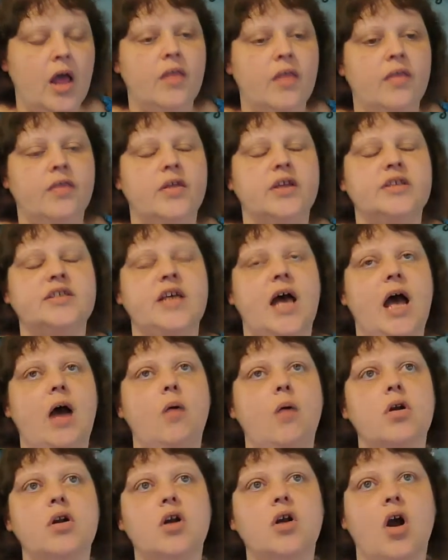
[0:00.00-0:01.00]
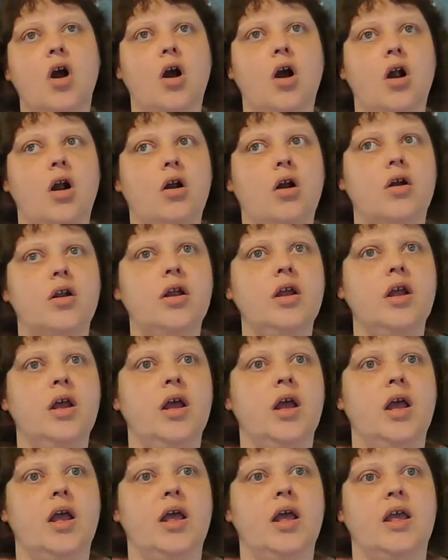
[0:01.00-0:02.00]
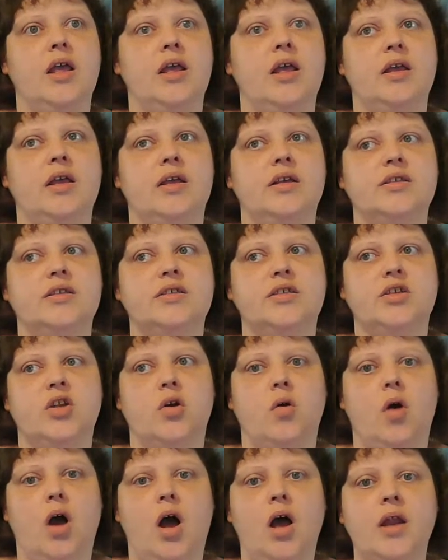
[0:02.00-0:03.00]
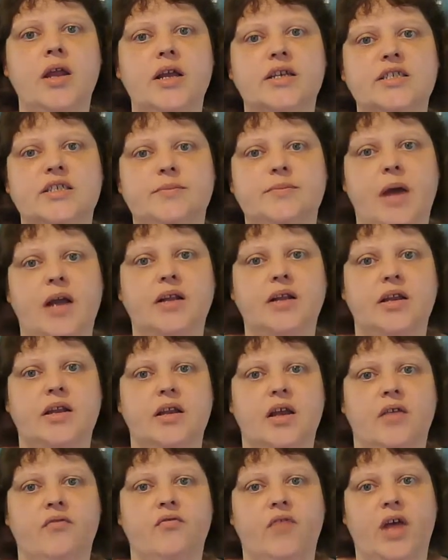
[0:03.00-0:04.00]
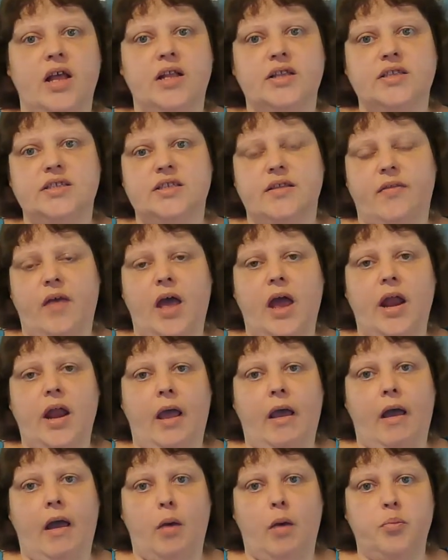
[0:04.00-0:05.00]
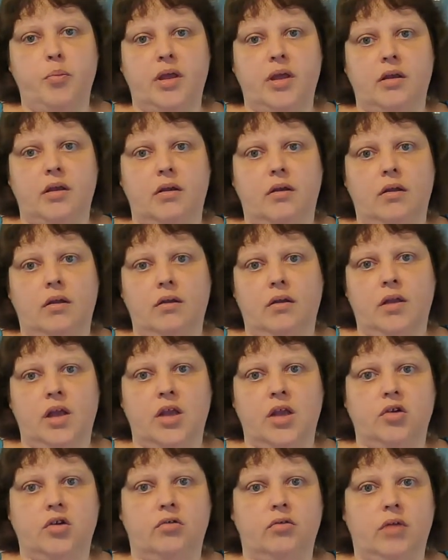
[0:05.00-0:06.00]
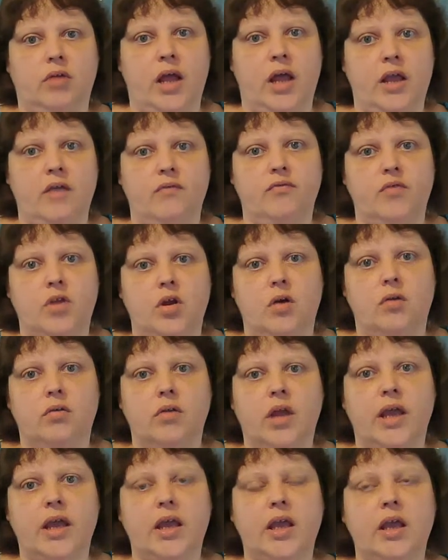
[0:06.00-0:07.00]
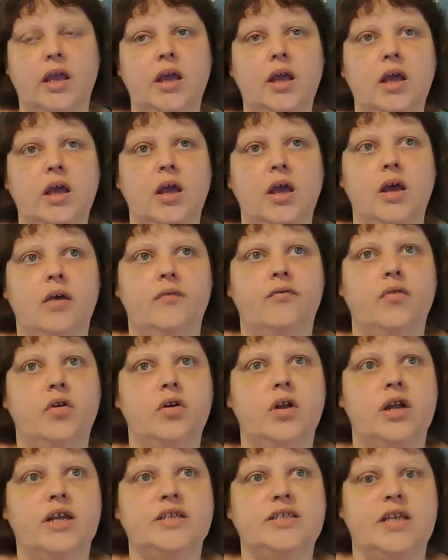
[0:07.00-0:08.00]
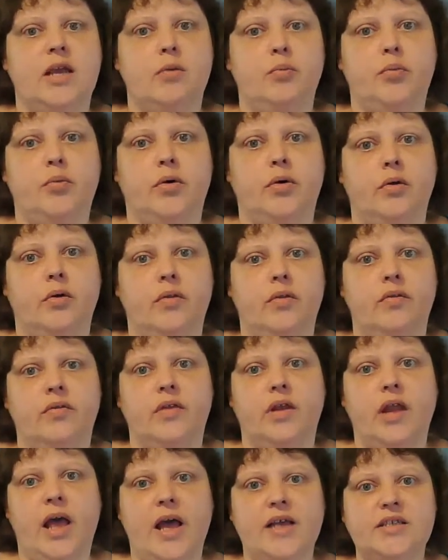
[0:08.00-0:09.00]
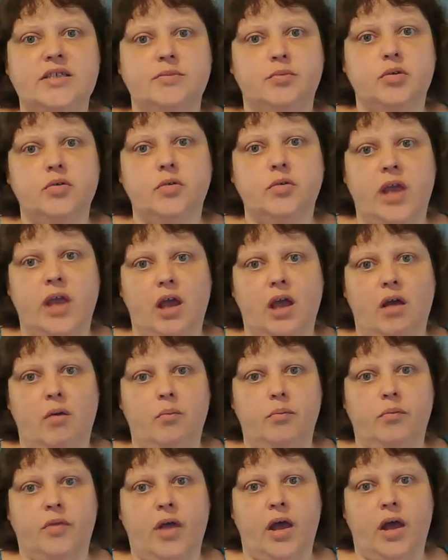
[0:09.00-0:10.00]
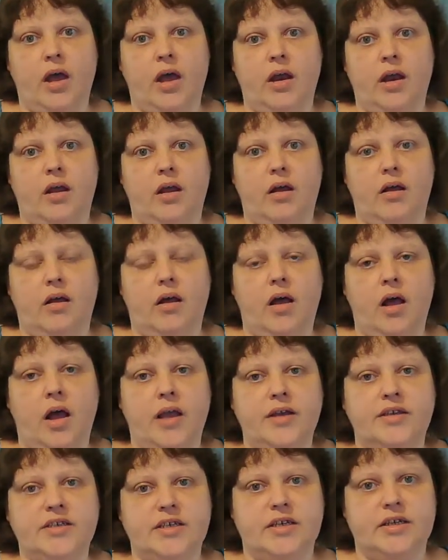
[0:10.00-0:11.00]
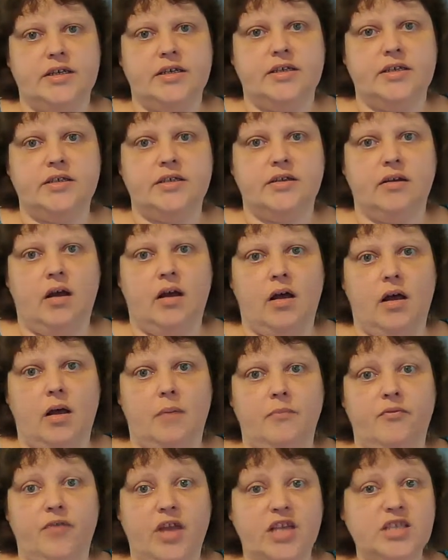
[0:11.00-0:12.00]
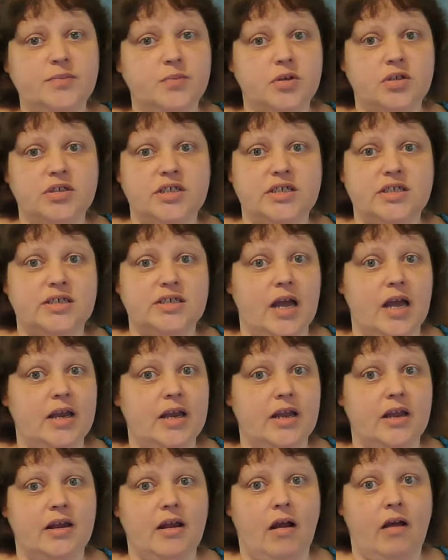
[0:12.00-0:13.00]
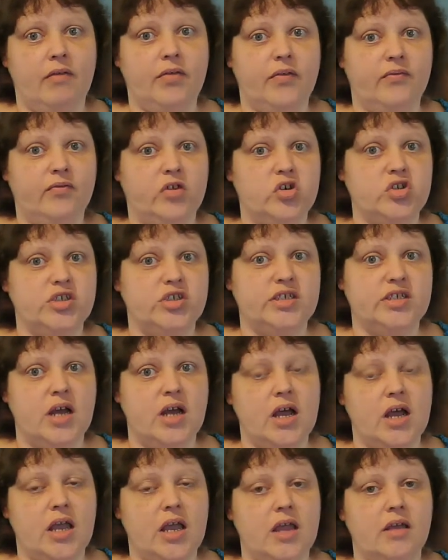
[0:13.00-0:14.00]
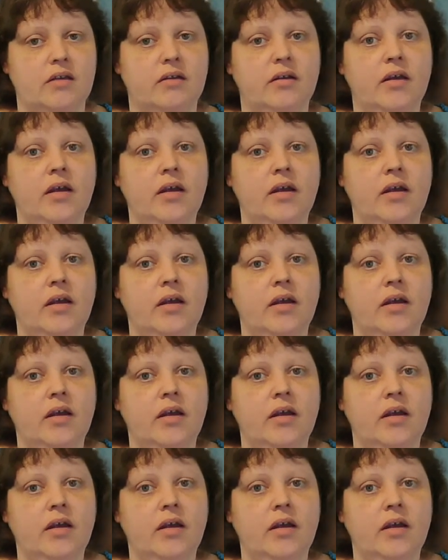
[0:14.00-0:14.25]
The Tower card is, unexpected events that happen in your life. Like, for example, the last boot camp that I did, Facebook decided on the first night